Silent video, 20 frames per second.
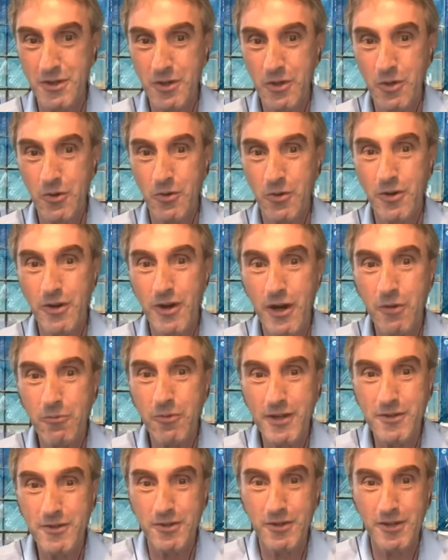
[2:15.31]
or are we
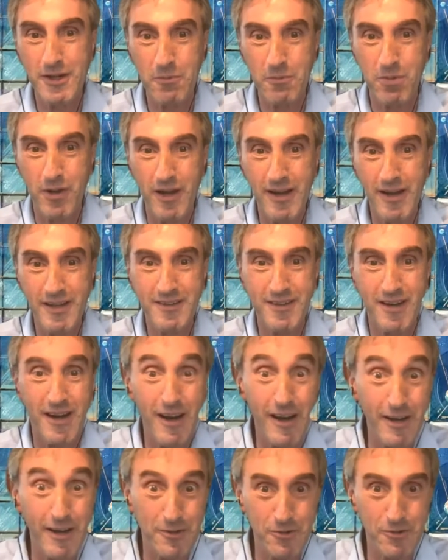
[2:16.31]
turning a blind eye
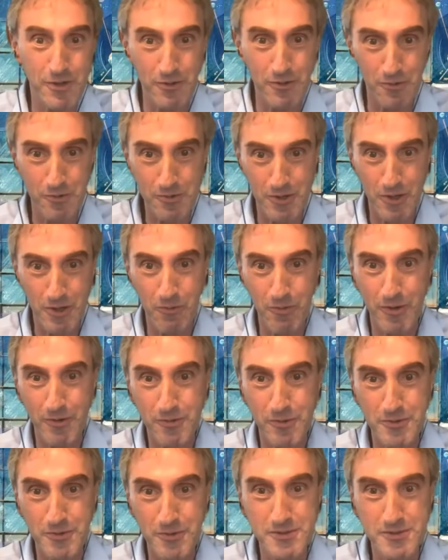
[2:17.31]
to the ongoing
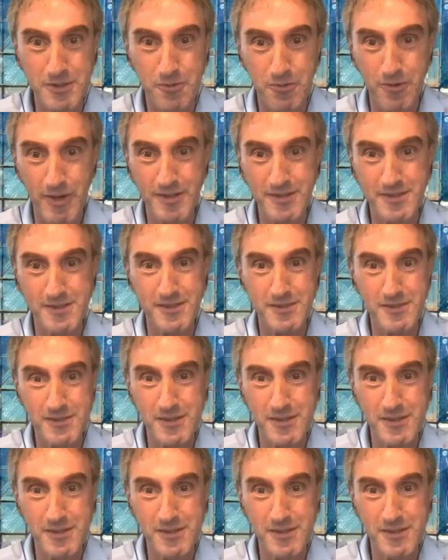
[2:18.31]
consequences